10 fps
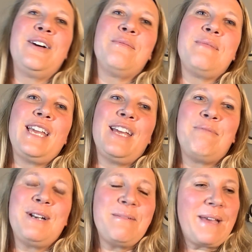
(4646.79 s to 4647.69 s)
Oh
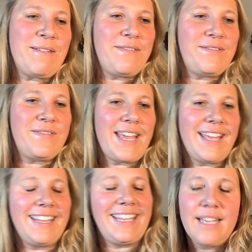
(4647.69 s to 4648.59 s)
man, what am I
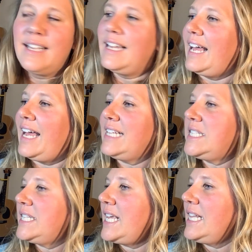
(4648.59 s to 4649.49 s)
feeling? I'd
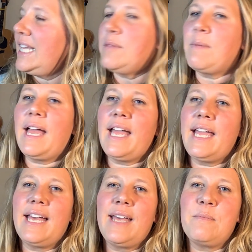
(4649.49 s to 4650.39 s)
say like
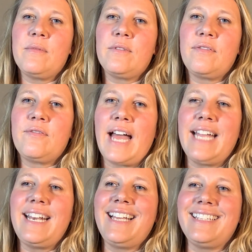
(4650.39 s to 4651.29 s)
my
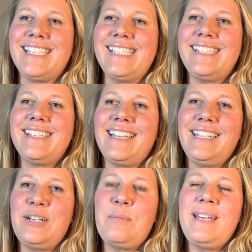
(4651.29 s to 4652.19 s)
finances a
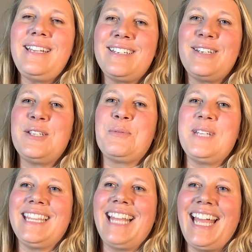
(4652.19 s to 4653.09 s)
little bit, just
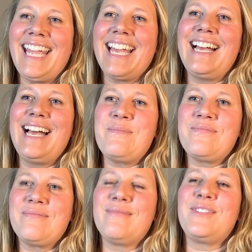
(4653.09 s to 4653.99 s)
with like
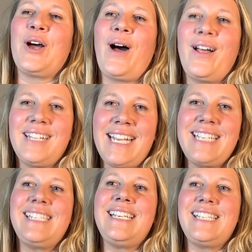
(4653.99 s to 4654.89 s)
the holiday
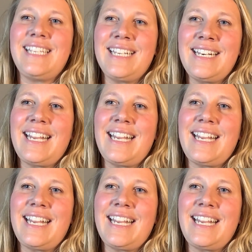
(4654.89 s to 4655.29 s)
season.